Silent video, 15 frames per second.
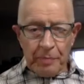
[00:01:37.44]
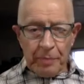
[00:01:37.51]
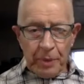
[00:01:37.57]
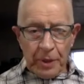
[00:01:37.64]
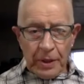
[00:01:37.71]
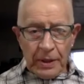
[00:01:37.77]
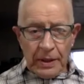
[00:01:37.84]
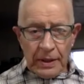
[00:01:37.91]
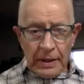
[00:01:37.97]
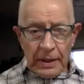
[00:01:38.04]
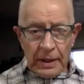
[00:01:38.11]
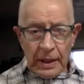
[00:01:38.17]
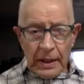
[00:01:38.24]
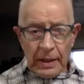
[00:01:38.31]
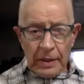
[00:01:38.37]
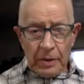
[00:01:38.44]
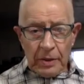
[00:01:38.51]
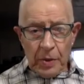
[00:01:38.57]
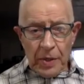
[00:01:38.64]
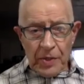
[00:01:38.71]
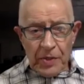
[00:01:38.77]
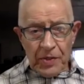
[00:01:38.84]
book,
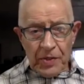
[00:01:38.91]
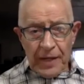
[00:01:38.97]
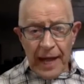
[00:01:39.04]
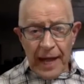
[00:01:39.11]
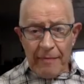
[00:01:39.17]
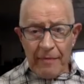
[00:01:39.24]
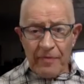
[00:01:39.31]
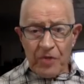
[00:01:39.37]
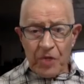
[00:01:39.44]
Loukas and the Game of